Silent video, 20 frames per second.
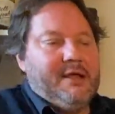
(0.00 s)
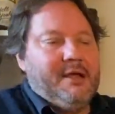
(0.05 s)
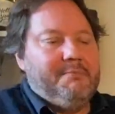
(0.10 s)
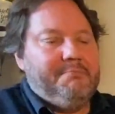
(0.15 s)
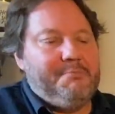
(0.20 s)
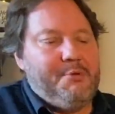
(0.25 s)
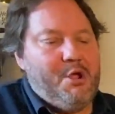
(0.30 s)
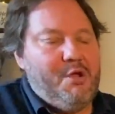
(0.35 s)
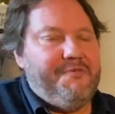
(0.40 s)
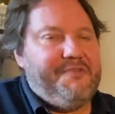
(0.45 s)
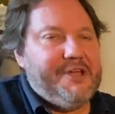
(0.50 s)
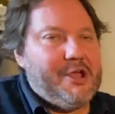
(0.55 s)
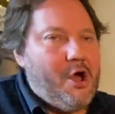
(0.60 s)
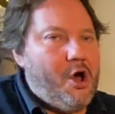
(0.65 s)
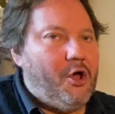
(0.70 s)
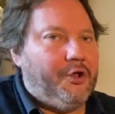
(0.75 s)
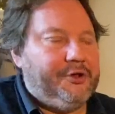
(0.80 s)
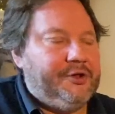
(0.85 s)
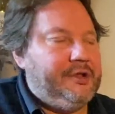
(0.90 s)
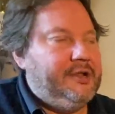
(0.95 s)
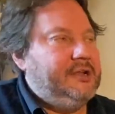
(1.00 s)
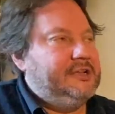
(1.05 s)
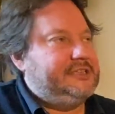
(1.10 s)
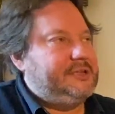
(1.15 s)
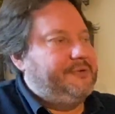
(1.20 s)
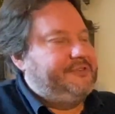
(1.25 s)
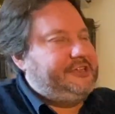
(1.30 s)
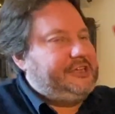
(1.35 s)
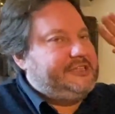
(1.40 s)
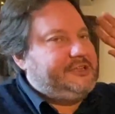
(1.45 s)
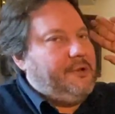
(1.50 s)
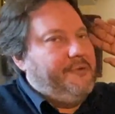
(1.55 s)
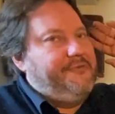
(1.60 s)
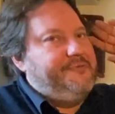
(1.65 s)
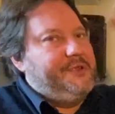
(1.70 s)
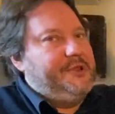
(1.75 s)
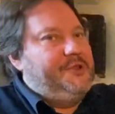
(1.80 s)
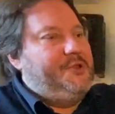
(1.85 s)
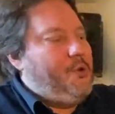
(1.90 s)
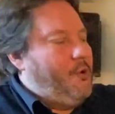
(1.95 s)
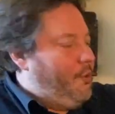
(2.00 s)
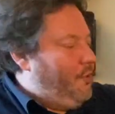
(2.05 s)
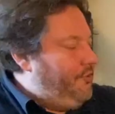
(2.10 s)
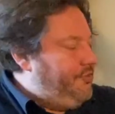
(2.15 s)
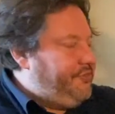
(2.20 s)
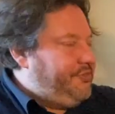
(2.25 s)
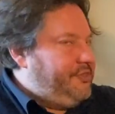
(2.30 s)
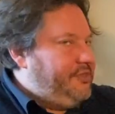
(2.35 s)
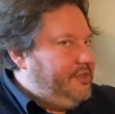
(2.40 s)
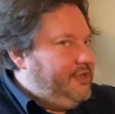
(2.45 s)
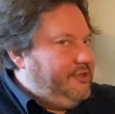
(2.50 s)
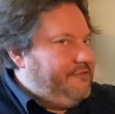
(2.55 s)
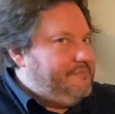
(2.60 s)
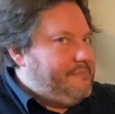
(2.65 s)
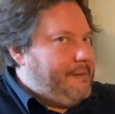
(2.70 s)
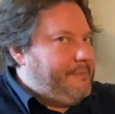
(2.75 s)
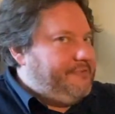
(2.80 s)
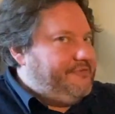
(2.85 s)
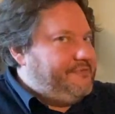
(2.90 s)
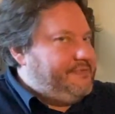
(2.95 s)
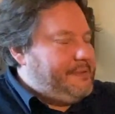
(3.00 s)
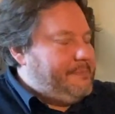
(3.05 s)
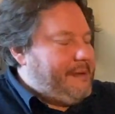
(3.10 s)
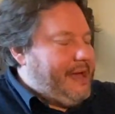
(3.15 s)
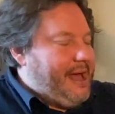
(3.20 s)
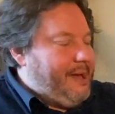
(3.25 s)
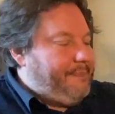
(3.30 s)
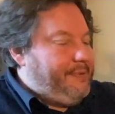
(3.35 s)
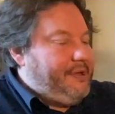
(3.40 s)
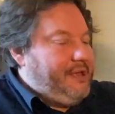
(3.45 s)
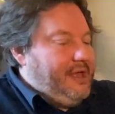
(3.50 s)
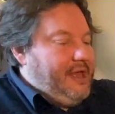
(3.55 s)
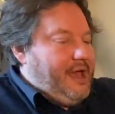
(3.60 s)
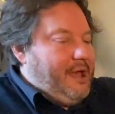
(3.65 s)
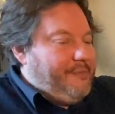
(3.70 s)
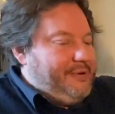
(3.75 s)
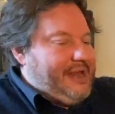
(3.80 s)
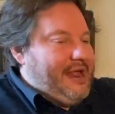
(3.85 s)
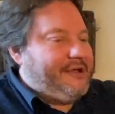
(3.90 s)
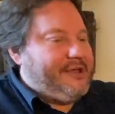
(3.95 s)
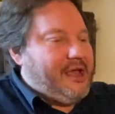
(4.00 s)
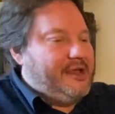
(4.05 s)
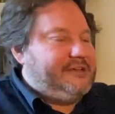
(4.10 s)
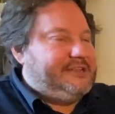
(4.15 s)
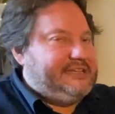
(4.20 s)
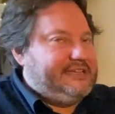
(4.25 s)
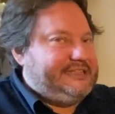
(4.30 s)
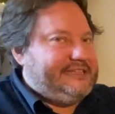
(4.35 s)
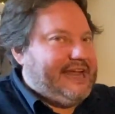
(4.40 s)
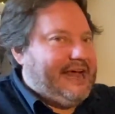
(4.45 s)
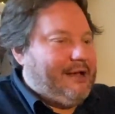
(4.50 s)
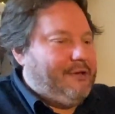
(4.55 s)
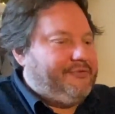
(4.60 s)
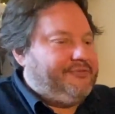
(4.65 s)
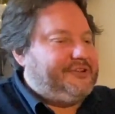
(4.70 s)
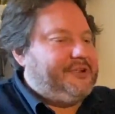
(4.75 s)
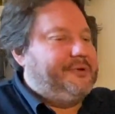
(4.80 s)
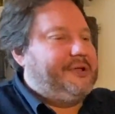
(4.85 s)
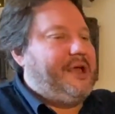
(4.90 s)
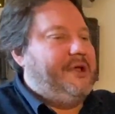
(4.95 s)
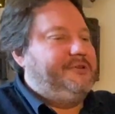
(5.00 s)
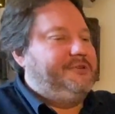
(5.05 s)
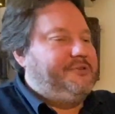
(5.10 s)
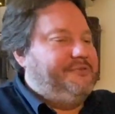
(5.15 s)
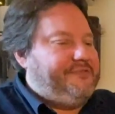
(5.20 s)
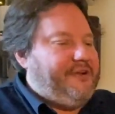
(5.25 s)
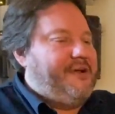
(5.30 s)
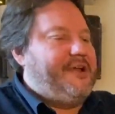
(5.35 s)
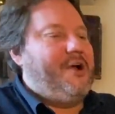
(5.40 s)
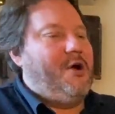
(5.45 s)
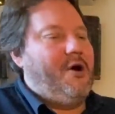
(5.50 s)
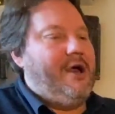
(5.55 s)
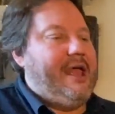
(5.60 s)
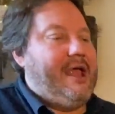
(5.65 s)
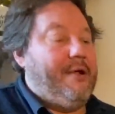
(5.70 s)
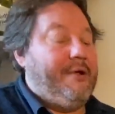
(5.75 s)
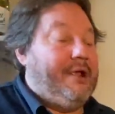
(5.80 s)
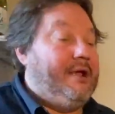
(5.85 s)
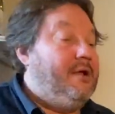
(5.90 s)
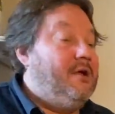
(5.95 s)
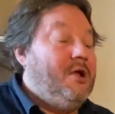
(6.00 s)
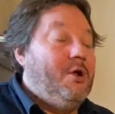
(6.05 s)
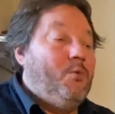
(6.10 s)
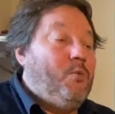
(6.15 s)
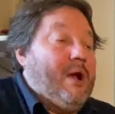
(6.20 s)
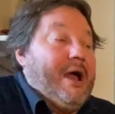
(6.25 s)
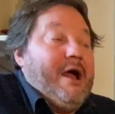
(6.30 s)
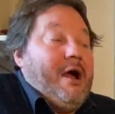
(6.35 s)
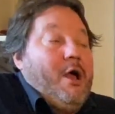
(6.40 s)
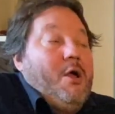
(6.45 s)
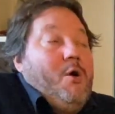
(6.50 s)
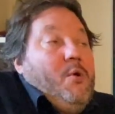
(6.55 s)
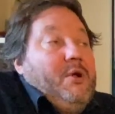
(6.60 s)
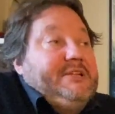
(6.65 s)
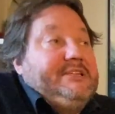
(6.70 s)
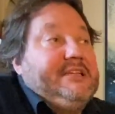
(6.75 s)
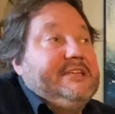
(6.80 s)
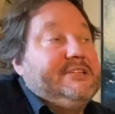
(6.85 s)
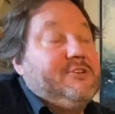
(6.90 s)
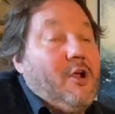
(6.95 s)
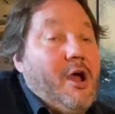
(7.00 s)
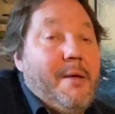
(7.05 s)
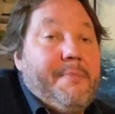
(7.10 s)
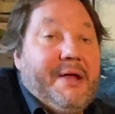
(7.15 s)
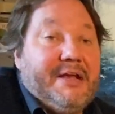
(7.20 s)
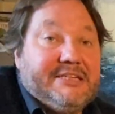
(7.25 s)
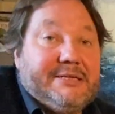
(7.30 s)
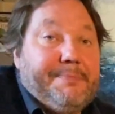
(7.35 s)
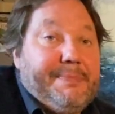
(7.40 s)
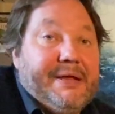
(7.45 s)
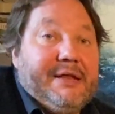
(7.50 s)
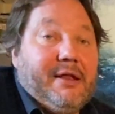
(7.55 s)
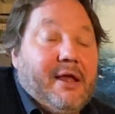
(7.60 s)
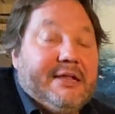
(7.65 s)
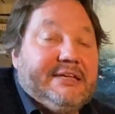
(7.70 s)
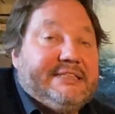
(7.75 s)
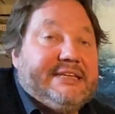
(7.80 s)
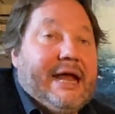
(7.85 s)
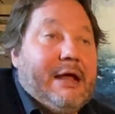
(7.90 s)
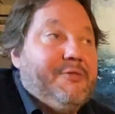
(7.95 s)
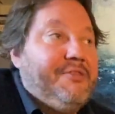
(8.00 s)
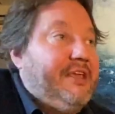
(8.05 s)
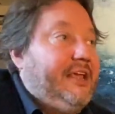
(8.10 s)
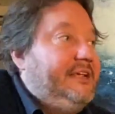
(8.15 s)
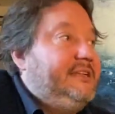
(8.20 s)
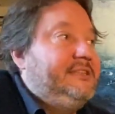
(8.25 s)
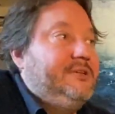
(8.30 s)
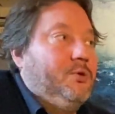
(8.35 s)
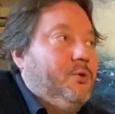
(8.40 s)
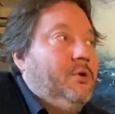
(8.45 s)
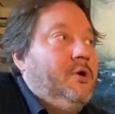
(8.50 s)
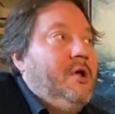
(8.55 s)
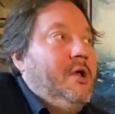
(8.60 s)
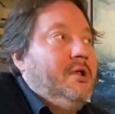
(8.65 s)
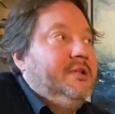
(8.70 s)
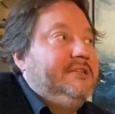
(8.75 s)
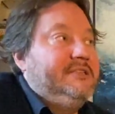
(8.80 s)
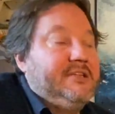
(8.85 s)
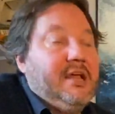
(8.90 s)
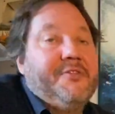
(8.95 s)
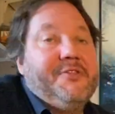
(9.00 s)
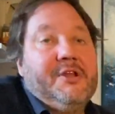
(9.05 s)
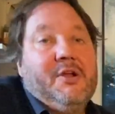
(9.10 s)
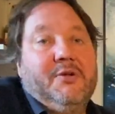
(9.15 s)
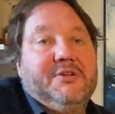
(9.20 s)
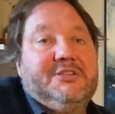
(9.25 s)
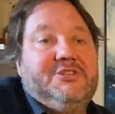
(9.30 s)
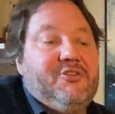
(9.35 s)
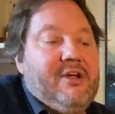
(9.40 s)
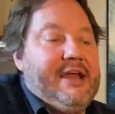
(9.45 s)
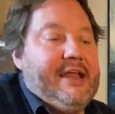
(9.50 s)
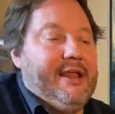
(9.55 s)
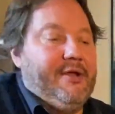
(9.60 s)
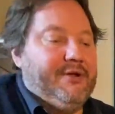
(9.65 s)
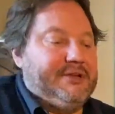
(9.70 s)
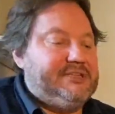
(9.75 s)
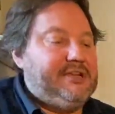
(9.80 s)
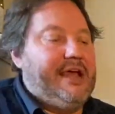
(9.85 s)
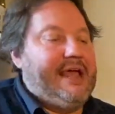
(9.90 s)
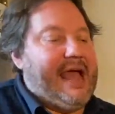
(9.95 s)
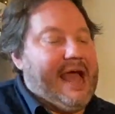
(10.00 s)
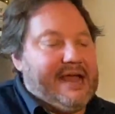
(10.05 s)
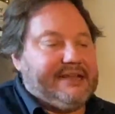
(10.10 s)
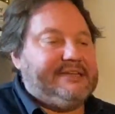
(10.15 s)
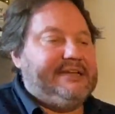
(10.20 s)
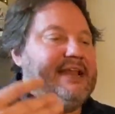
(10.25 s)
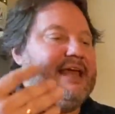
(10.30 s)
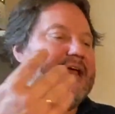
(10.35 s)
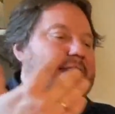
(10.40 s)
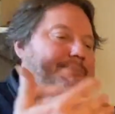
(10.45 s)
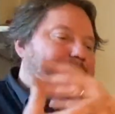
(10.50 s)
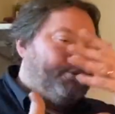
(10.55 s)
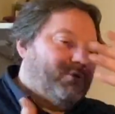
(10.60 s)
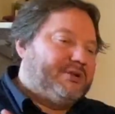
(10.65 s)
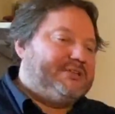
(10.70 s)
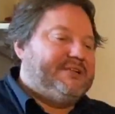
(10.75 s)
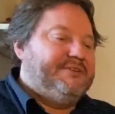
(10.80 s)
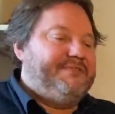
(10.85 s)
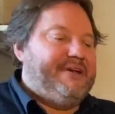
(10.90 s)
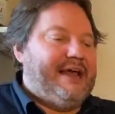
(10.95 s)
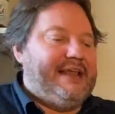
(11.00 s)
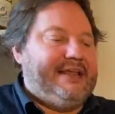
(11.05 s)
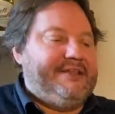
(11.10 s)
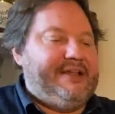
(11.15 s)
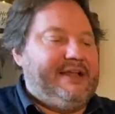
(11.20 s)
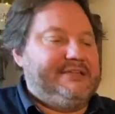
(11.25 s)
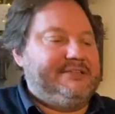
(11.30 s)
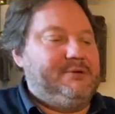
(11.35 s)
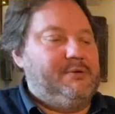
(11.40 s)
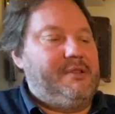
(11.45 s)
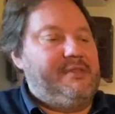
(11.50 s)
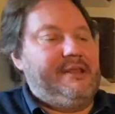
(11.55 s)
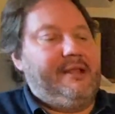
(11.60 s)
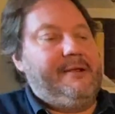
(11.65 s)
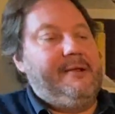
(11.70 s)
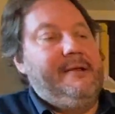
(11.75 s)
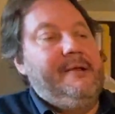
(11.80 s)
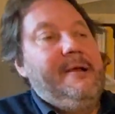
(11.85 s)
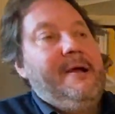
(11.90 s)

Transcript: Moving on. So we've just gone from the north, if you remember from the map, and we're now going to the south. So we're going to a very hot area where I always describe it as a bit like southeast or southern Australia. It's like Adelaide, Barossa Valley, that sort of thing.